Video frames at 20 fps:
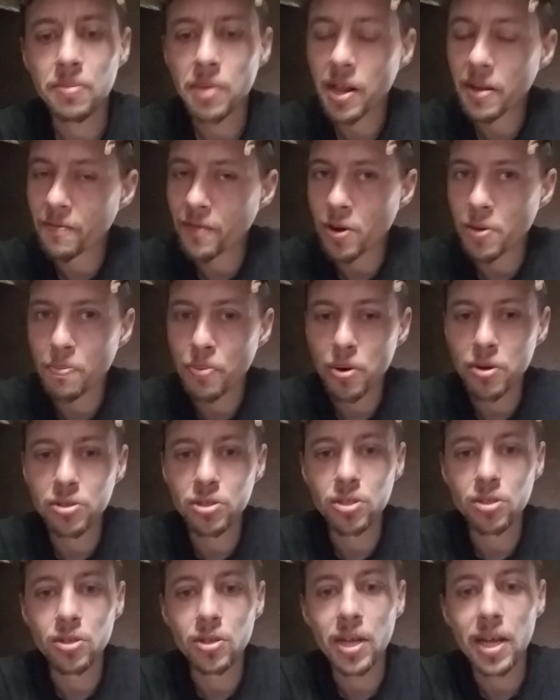I'm not a very
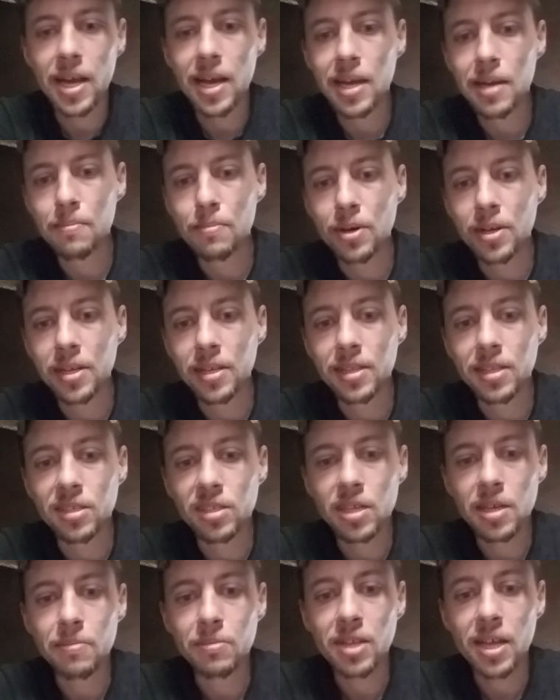personal guy, but at the
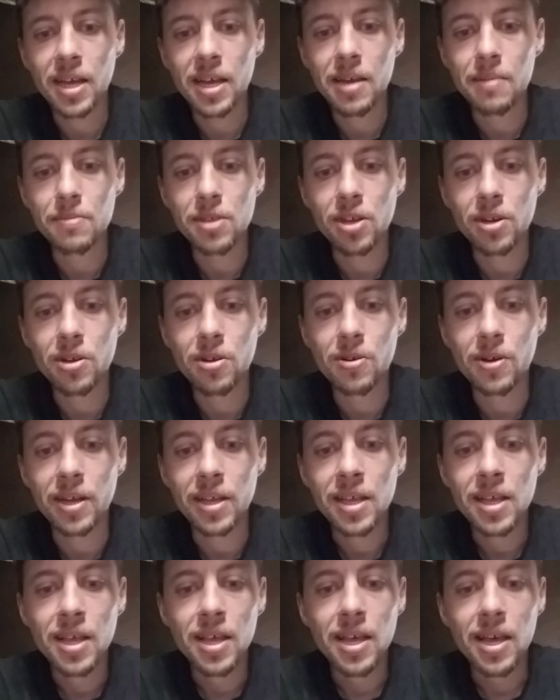same time, you know,
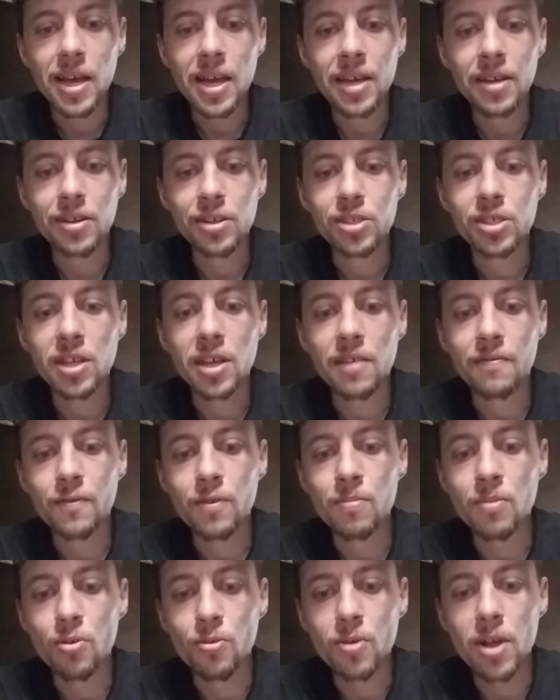I understand
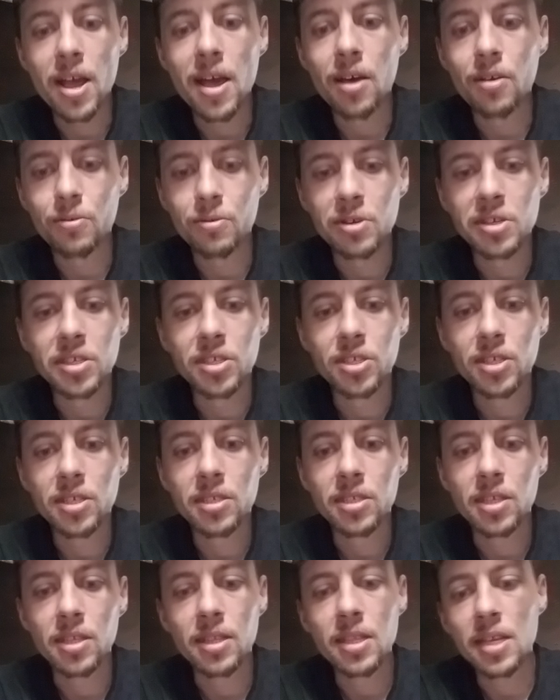for morale
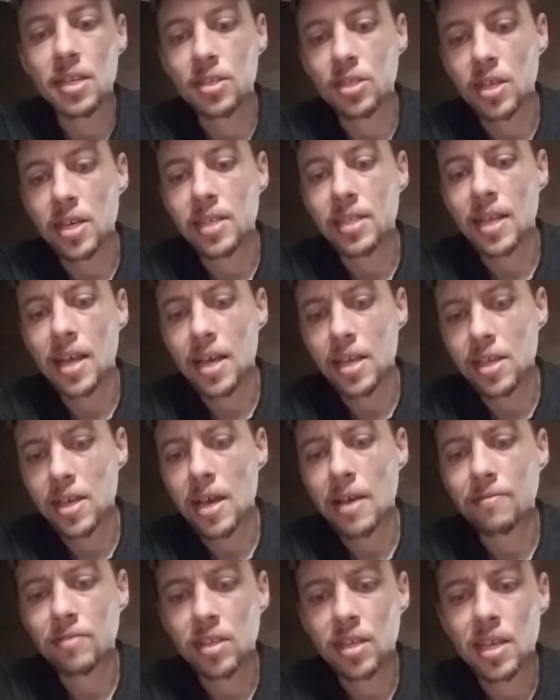reasons and things like that. You
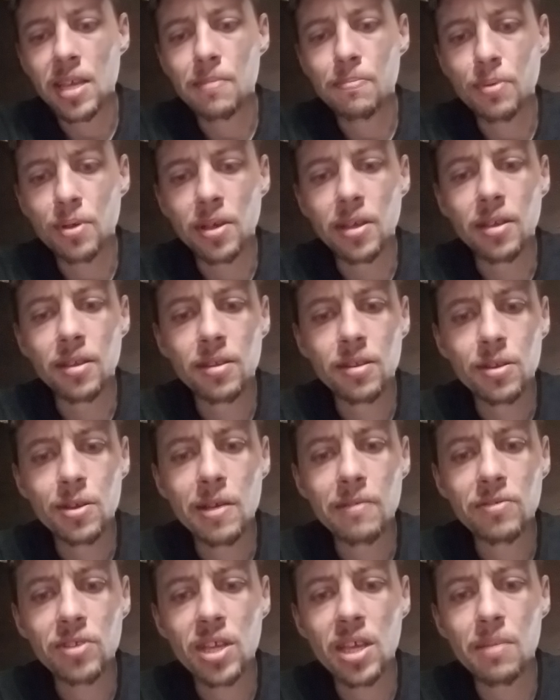have to keep
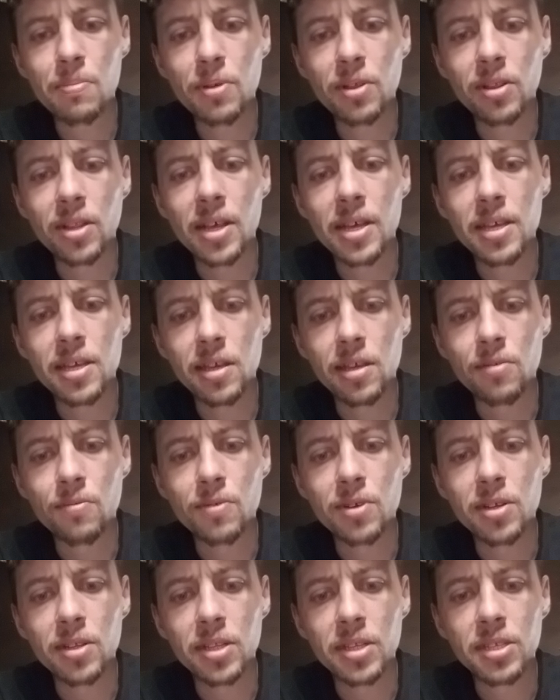it light and
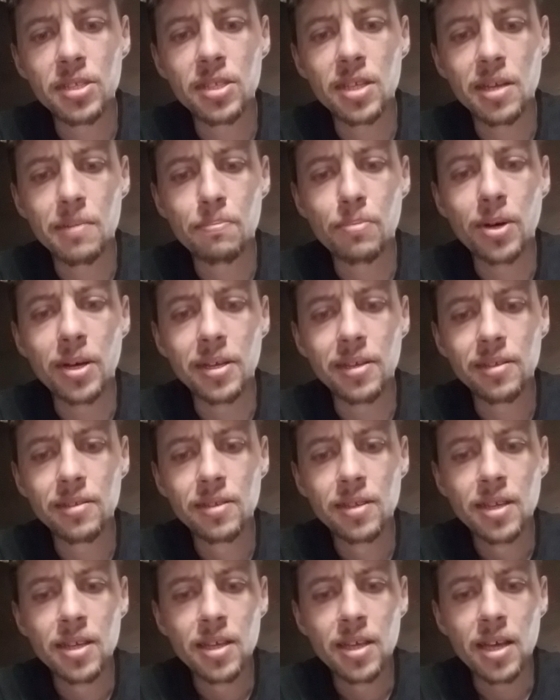realistic, but
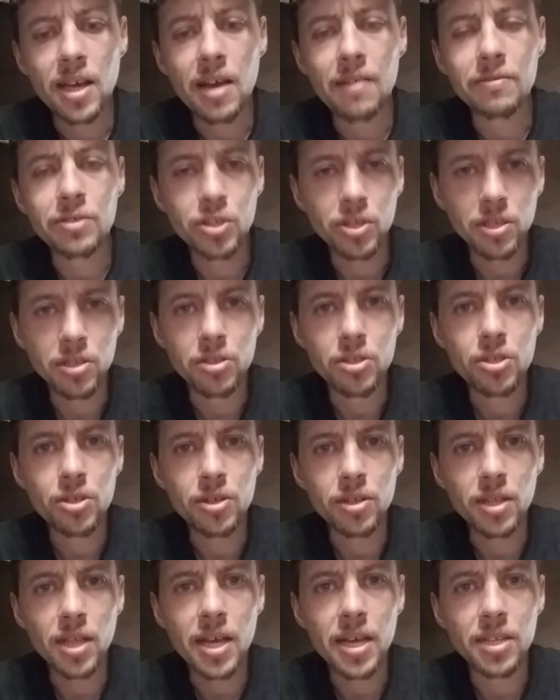obviously there's
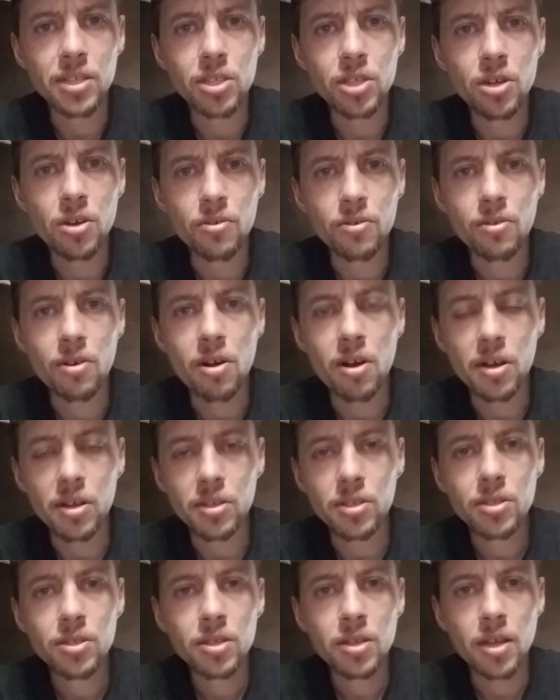certain lines you don't cross.